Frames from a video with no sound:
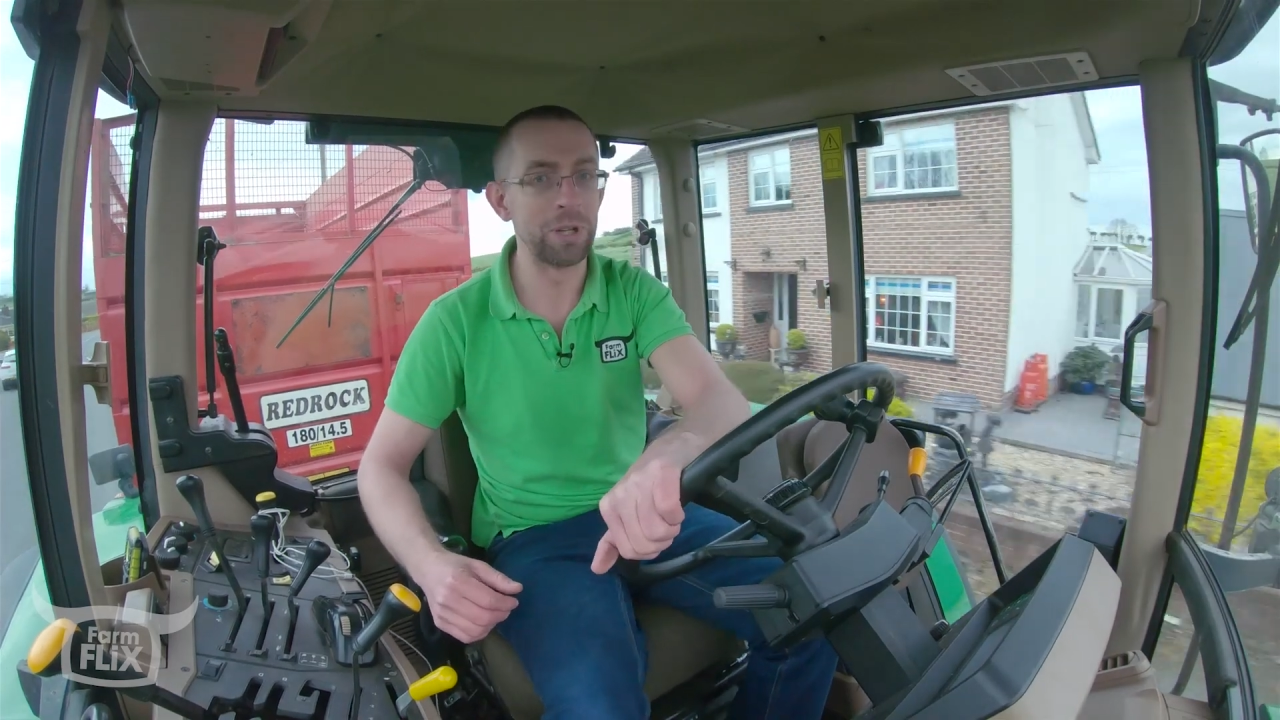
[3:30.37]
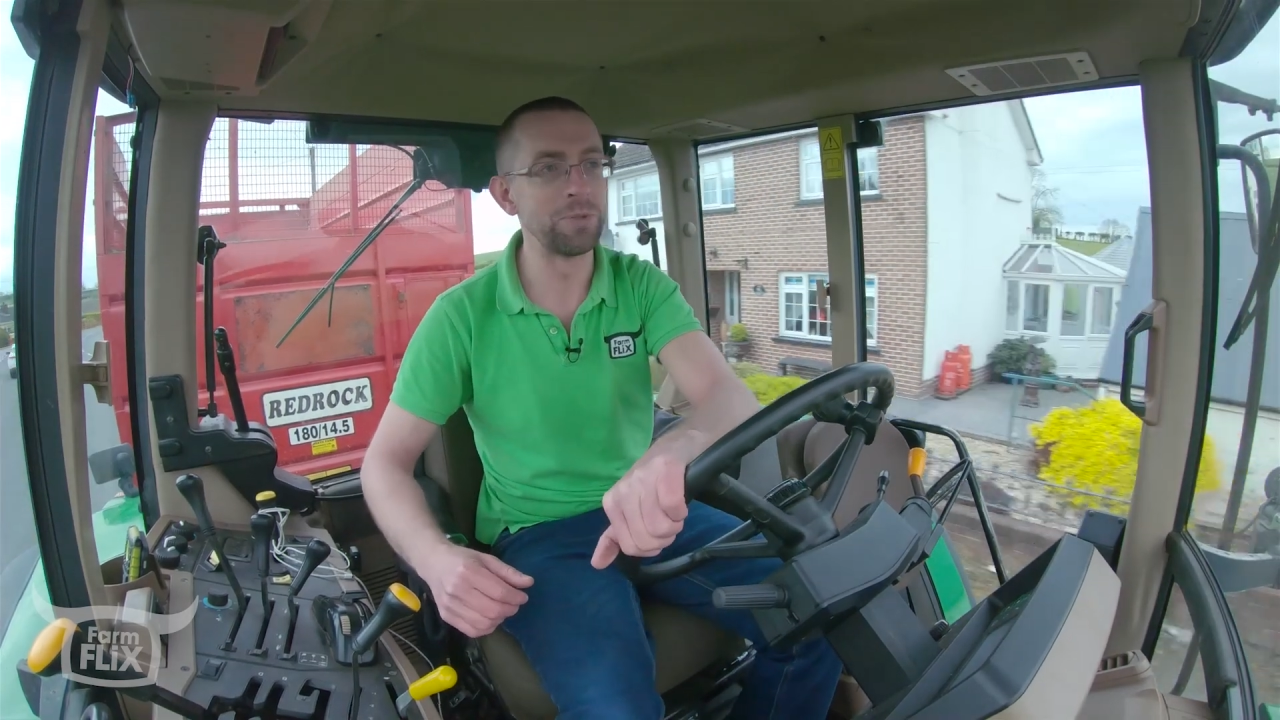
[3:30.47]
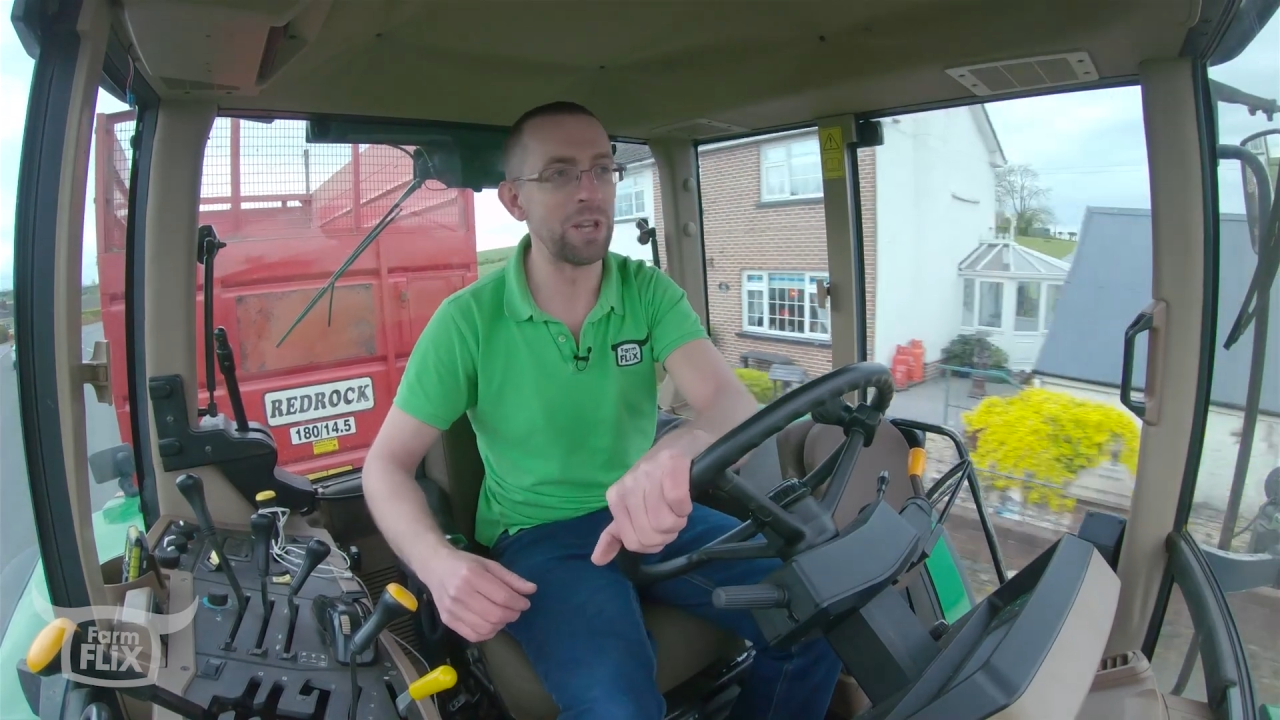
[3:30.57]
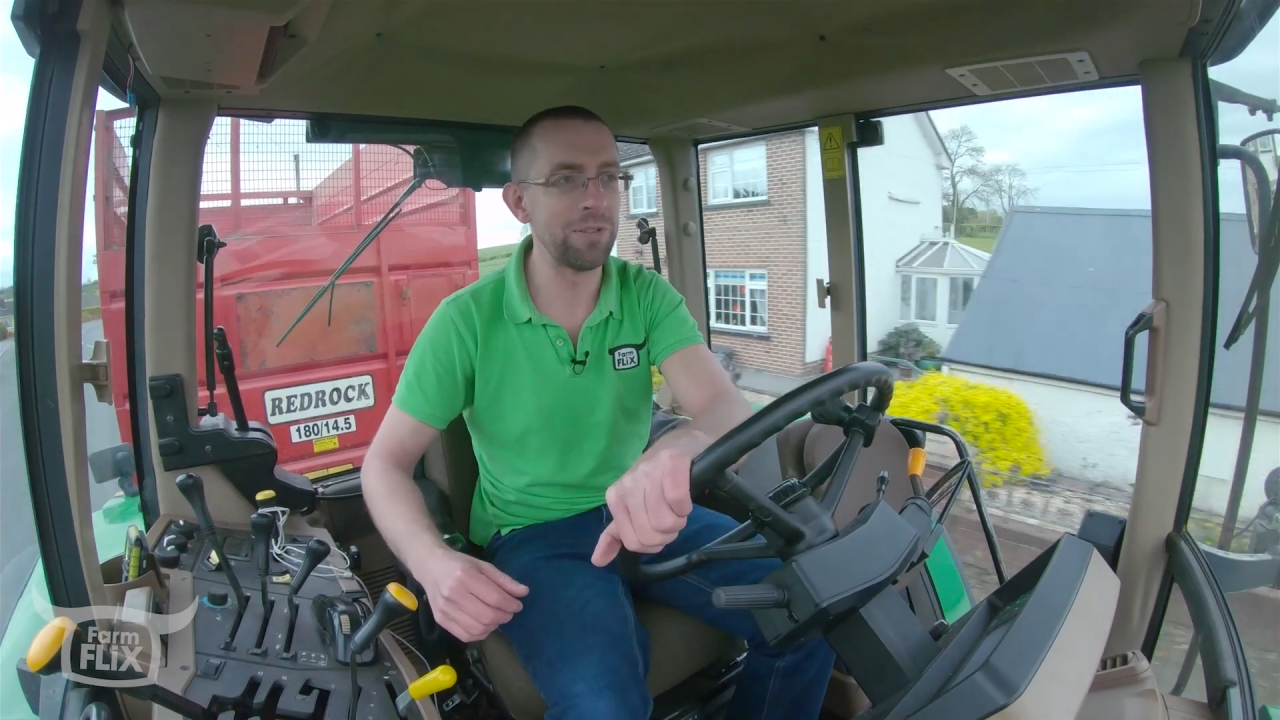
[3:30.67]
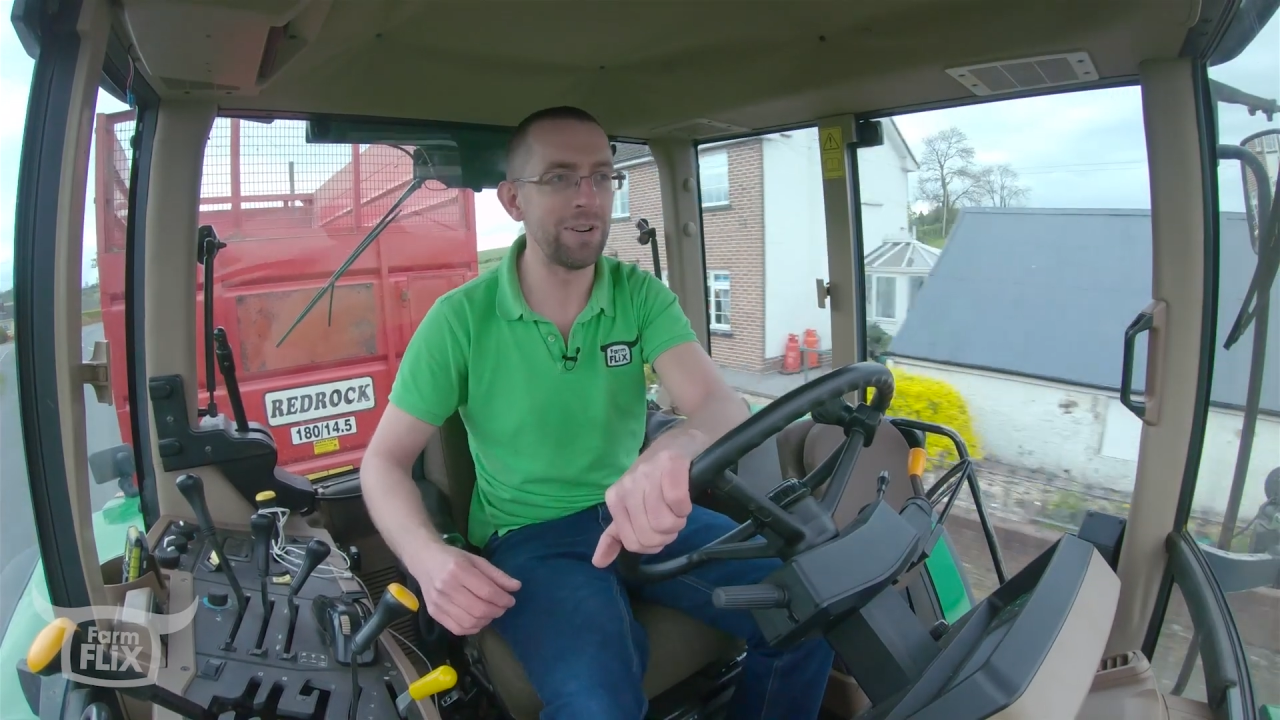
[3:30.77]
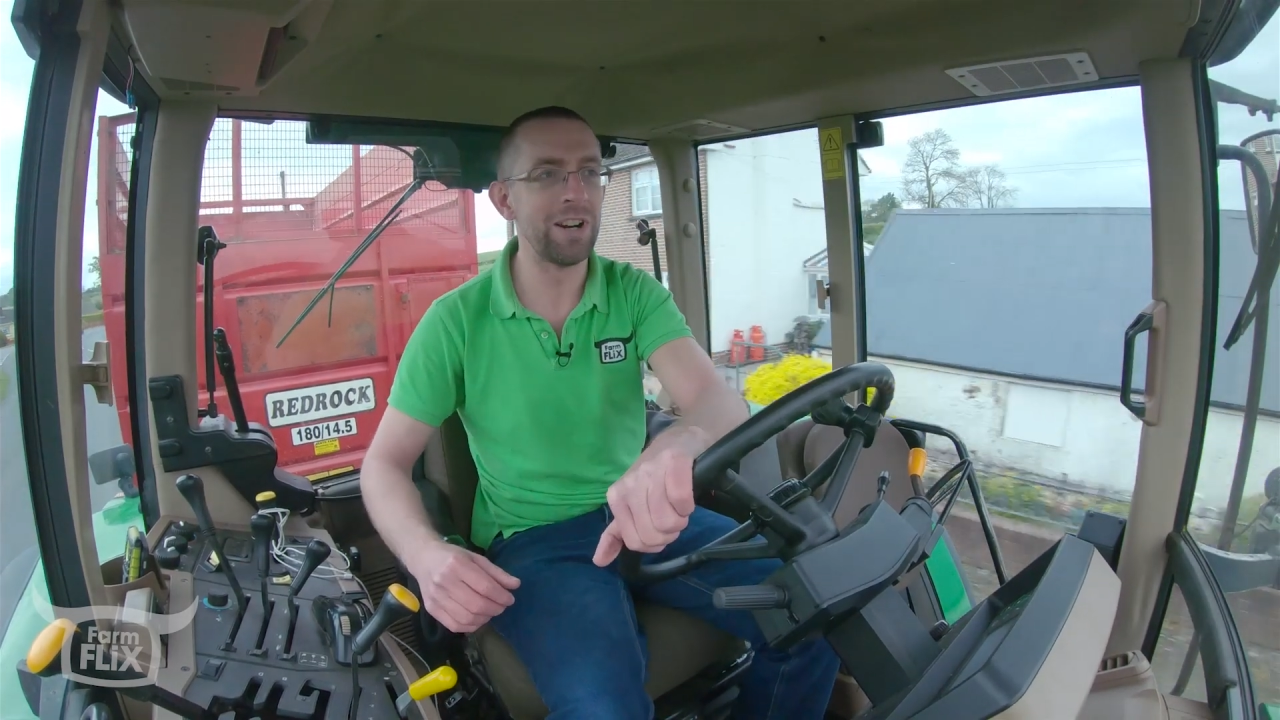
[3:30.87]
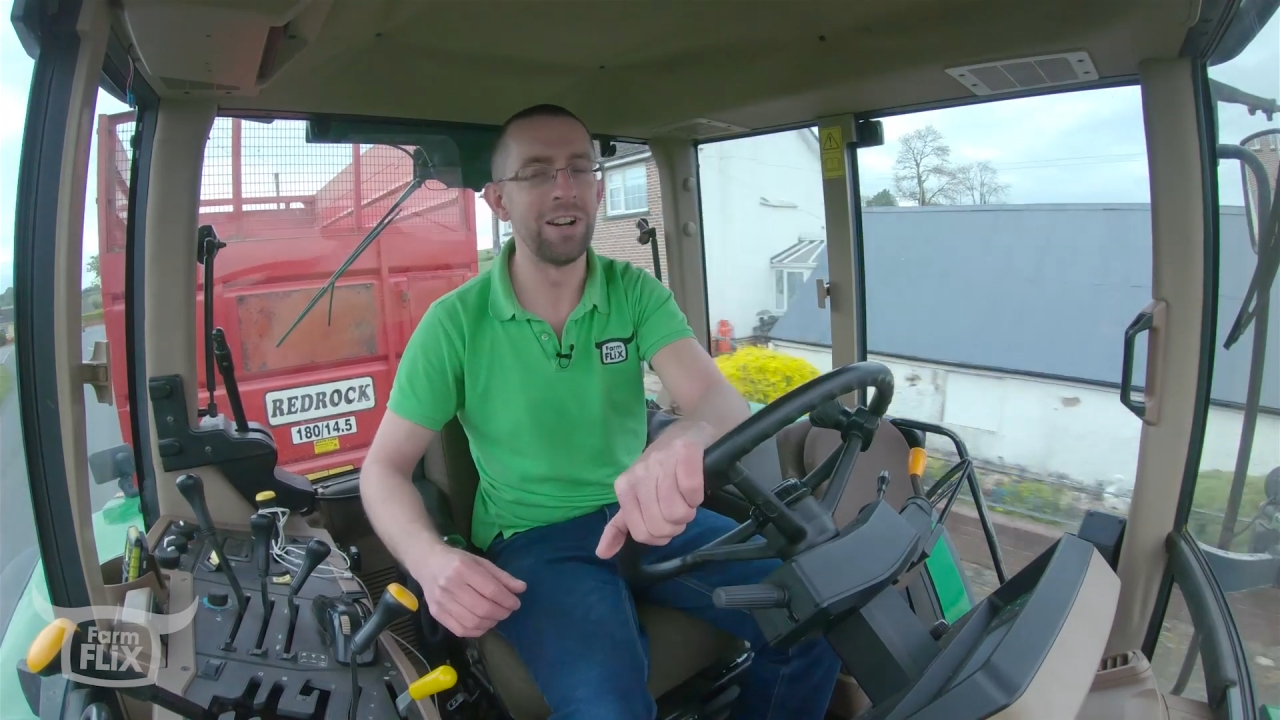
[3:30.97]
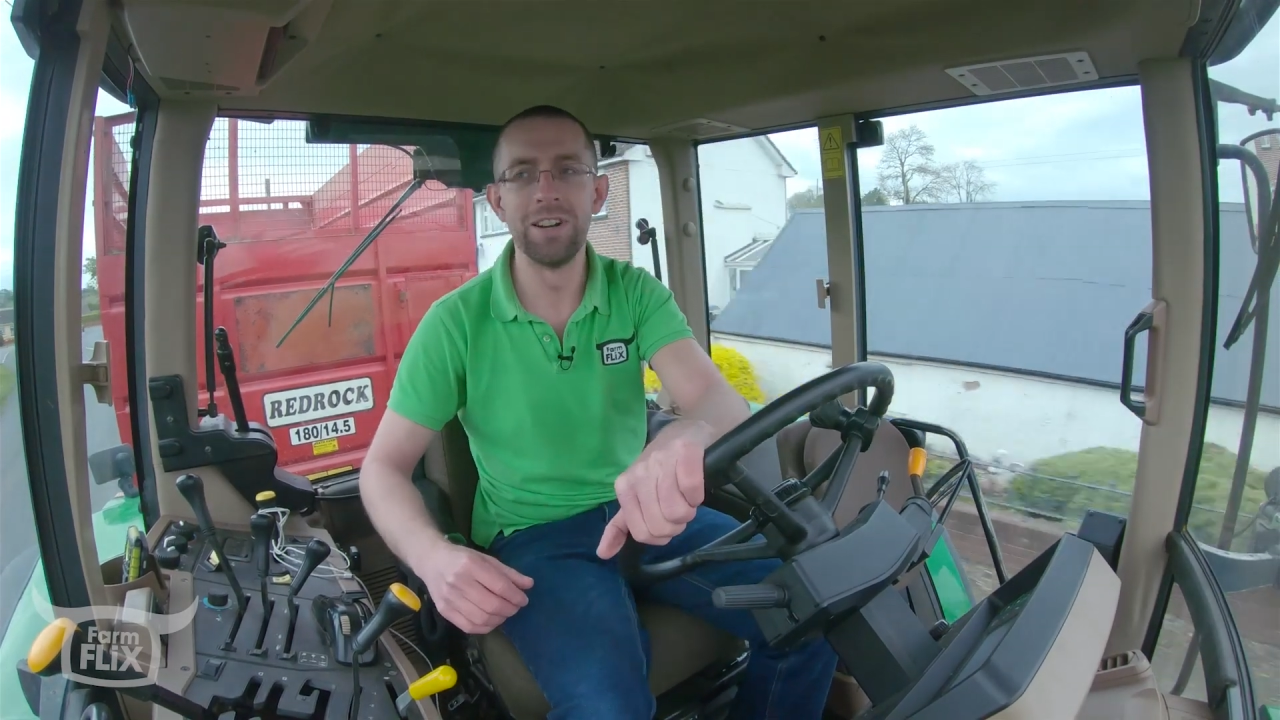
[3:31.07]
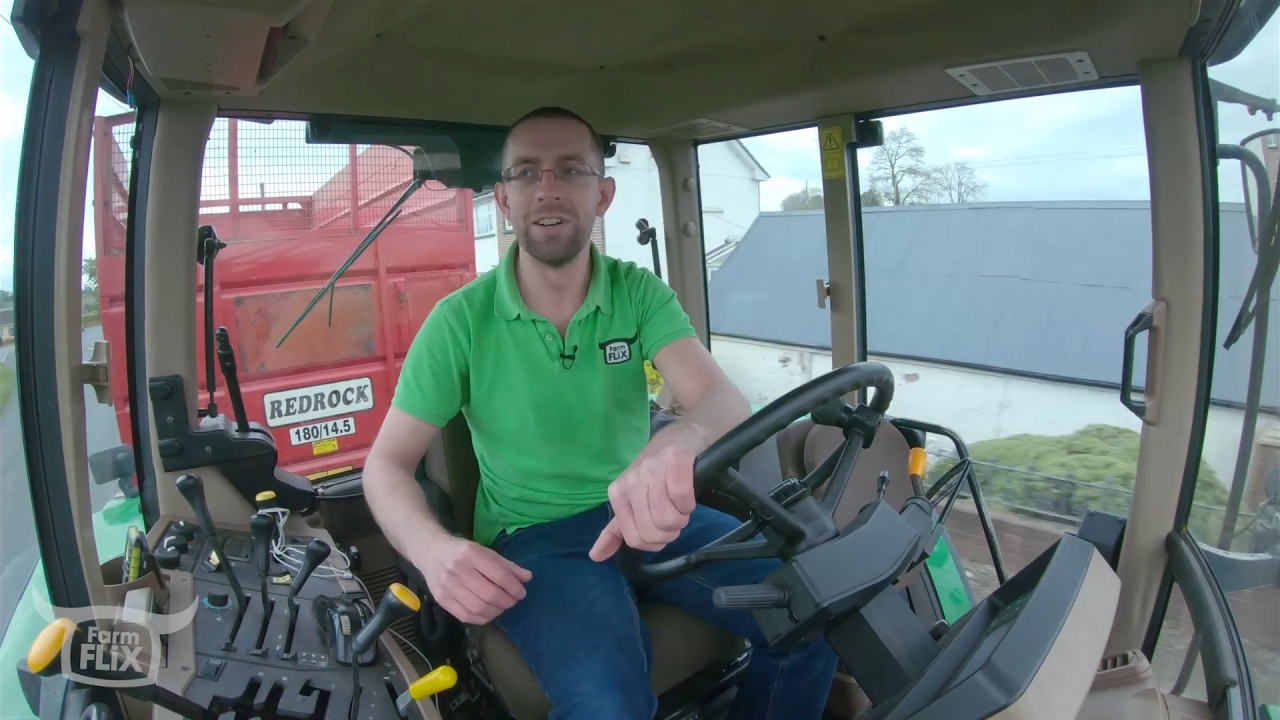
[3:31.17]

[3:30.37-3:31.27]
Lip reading: comes out of her.